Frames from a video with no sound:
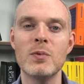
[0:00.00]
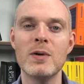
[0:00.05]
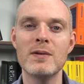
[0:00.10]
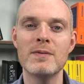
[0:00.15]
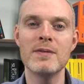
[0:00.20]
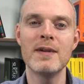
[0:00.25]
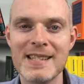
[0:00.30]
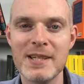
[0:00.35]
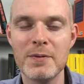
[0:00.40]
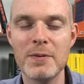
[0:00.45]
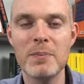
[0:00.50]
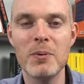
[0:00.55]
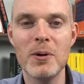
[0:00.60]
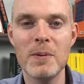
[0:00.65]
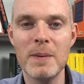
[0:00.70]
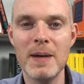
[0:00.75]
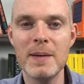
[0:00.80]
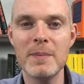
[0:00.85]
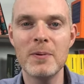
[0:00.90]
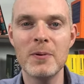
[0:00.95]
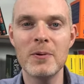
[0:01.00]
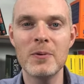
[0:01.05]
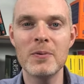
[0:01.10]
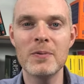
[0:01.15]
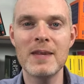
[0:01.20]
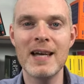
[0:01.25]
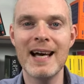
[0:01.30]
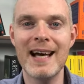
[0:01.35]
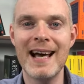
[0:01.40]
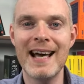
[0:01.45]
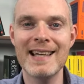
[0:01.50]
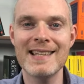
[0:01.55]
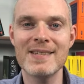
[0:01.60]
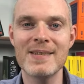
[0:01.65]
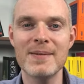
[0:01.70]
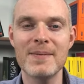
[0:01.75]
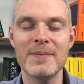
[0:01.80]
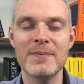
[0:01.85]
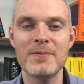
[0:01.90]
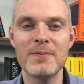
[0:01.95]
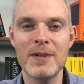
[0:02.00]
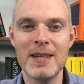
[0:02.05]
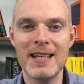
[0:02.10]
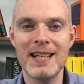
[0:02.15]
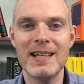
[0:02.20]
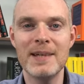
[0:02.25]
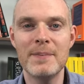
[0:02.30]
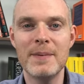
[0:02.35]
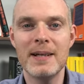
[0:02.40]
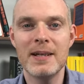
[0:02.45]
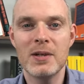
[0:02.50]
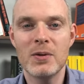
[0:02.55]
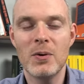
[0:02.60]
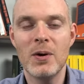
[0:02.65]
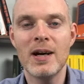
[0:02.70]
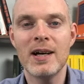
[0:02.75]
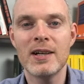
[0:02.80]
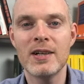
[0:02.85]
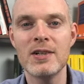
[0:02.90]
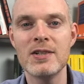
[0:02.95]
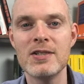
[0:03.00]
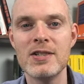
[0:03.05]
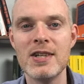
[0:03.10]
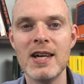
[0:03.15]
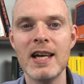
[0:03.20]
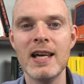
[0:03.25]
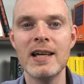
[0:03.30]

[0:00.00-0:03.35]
with self-employed people, that has really been quite a good